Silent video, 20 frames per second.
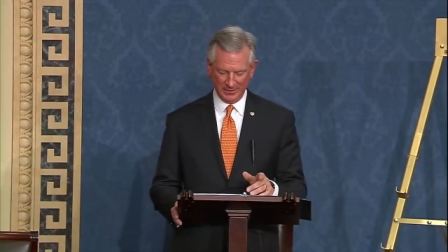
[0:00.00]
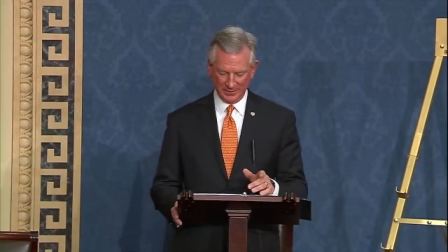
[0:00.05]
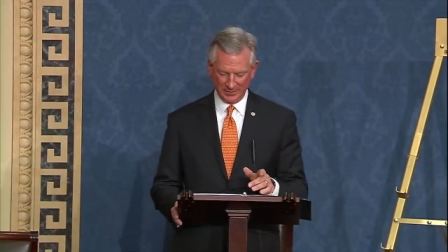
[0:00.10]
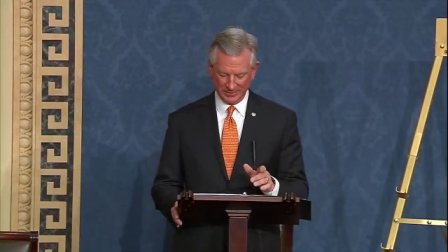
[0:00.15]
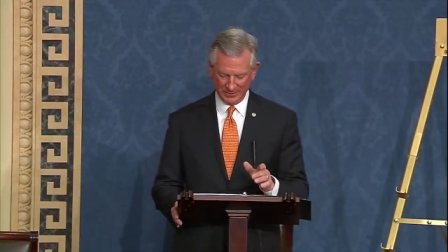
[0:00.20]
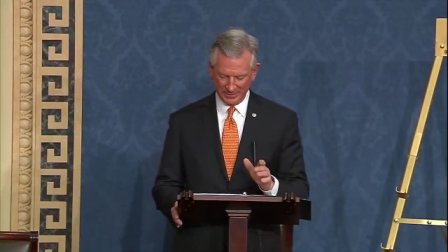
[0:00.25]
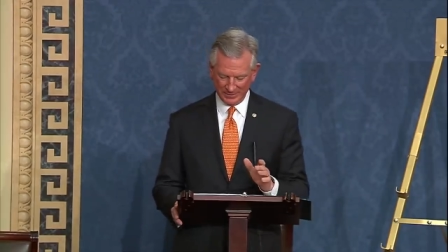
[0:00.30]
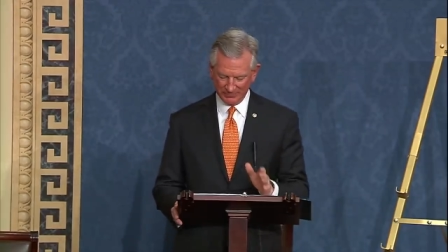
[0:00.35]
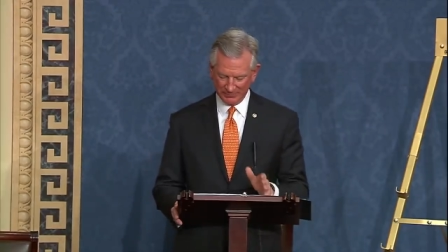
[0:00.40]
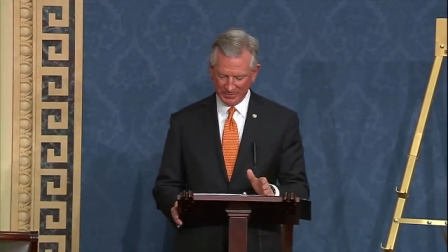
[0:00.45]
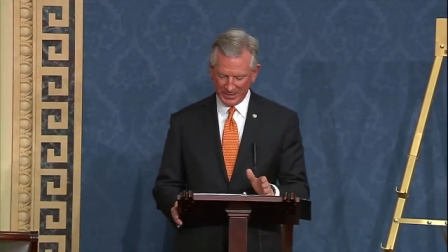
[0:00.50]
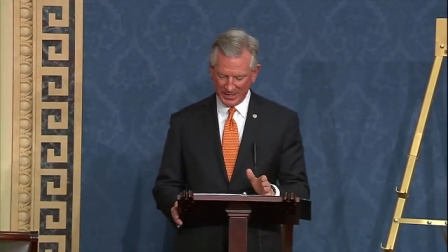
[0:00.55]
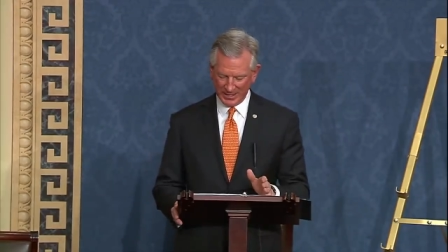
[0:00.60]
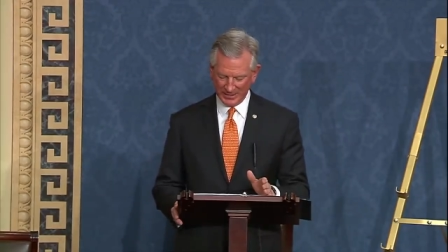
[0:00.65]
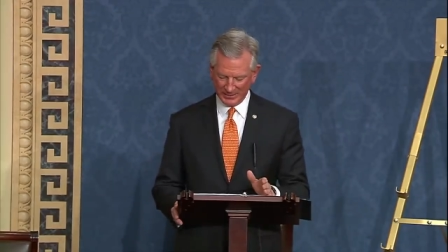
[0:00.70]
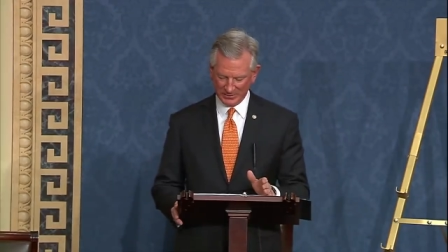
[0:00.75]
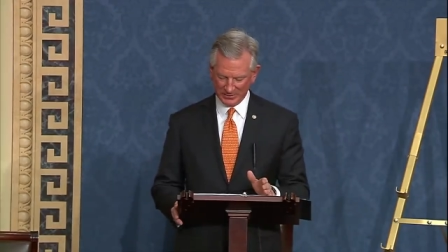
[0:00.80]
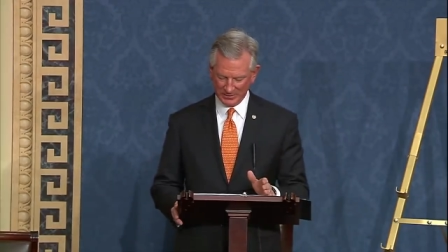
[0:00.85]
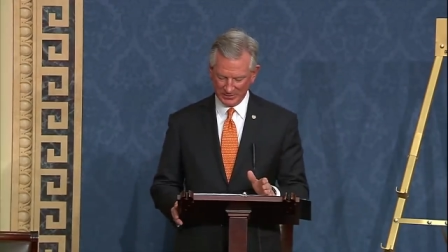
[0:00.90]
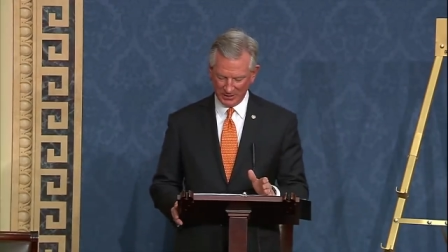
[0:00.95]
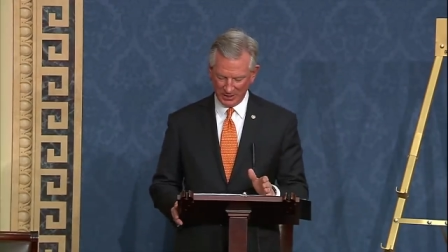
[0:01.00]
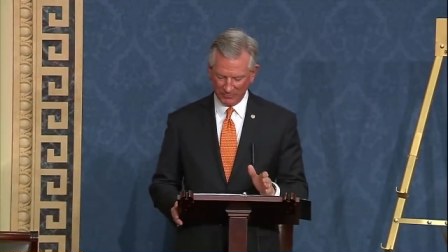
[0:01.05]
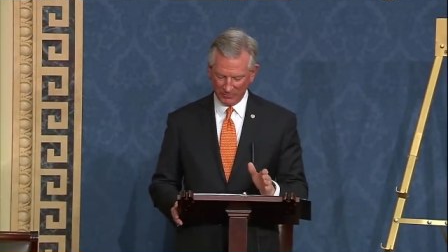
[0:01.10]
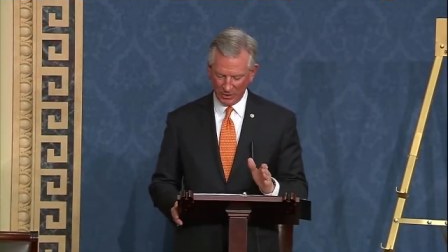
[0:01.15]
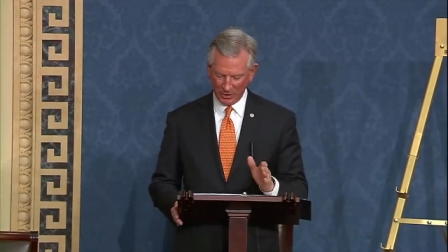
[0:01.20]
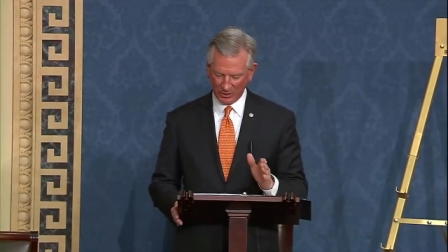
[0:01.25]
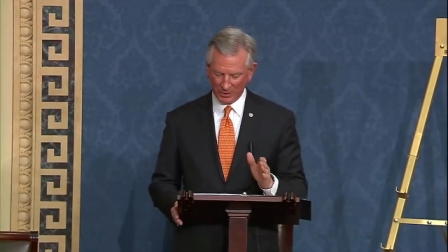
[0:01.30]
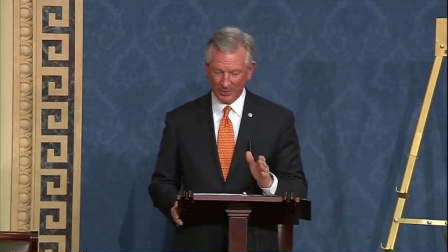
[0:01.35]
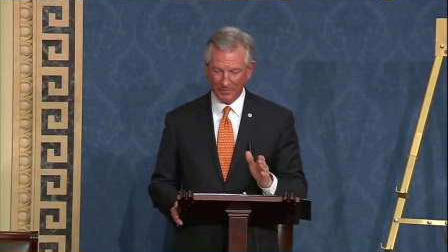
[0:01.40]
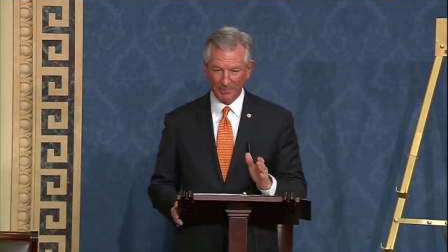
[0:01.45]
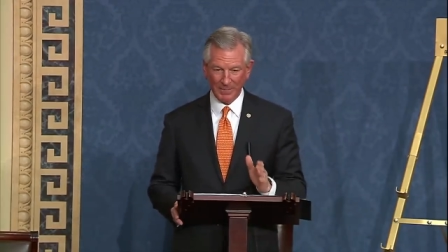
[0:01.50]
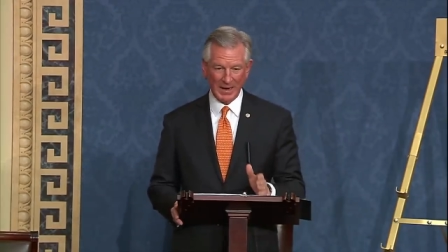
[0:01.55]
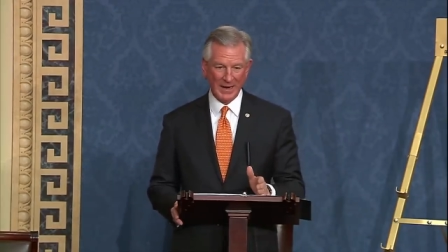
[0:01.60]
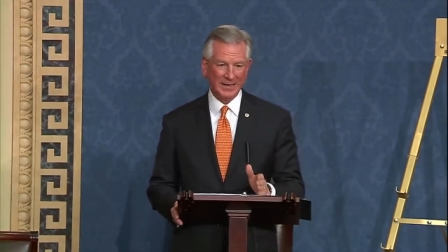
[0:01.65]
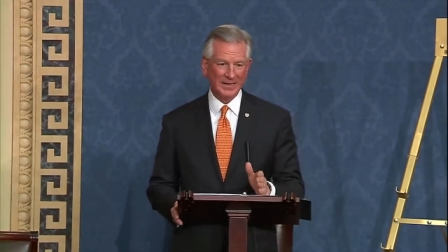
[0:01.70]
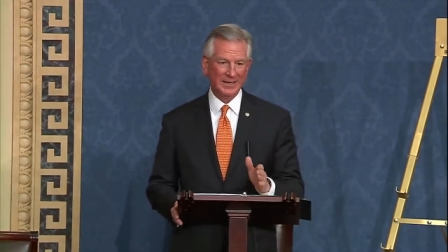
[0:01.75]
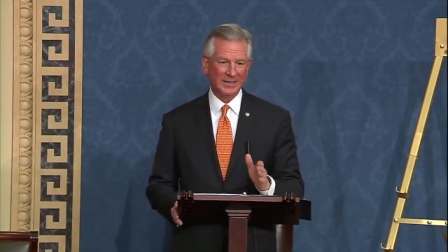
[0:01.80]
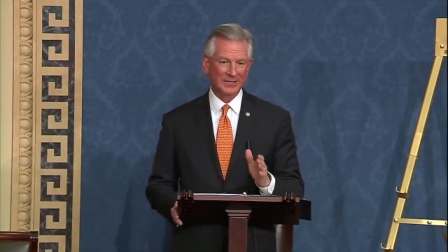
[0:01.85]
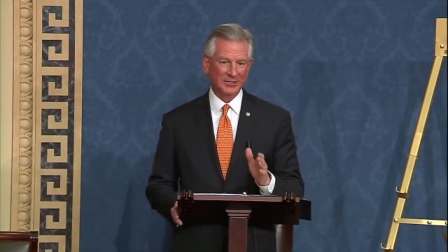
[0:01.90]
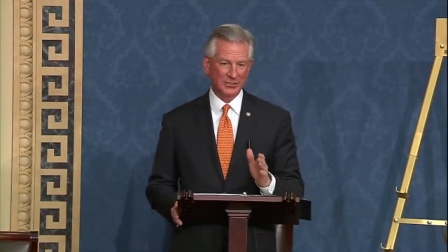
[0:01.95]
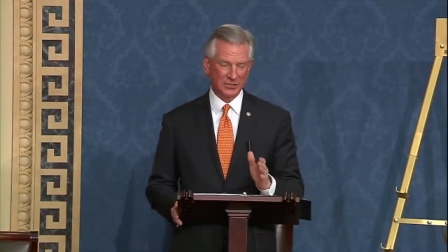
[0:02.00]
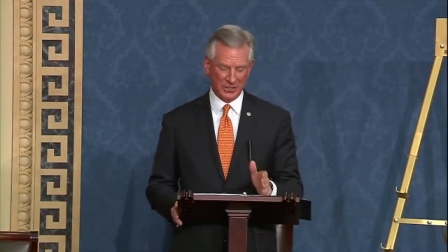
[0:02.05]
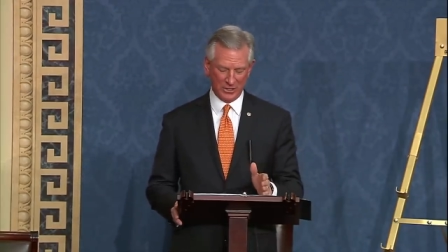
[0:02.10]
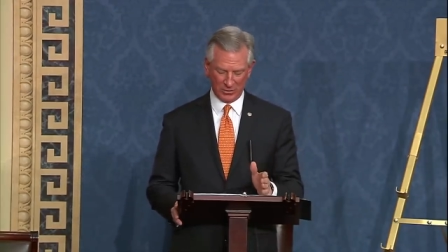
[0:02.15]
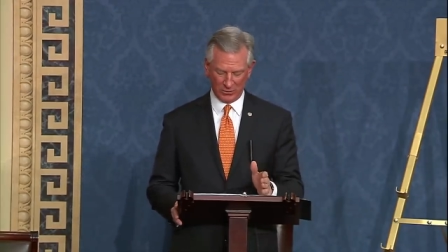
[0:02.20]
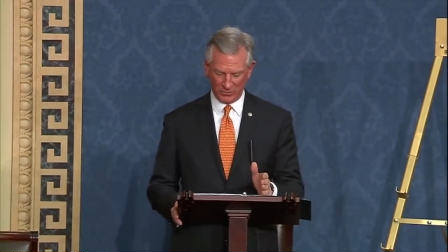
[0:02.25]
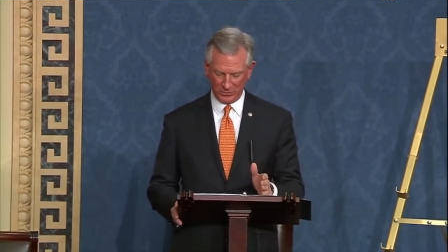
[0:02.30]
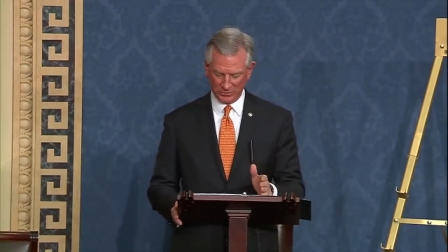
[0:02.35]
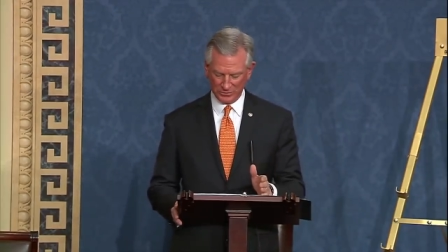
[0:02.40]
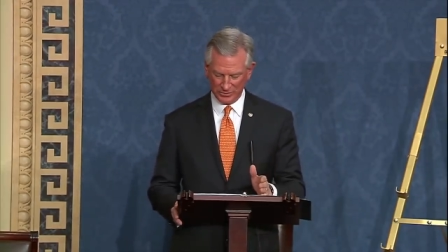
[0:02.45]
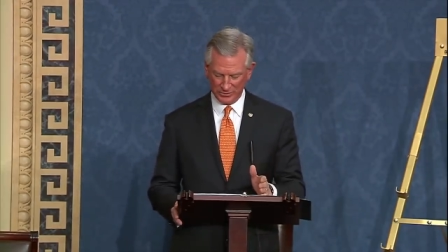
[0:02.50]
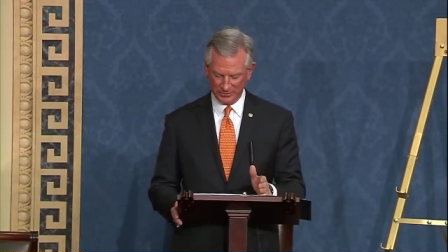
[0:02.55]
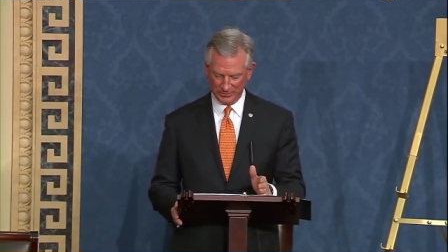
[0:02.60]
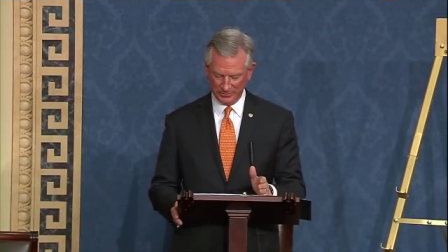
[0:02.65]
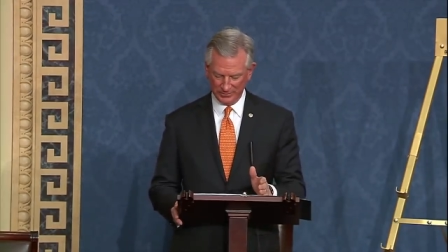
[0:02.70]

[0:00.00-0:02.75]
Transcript: the advice of our commanding generals,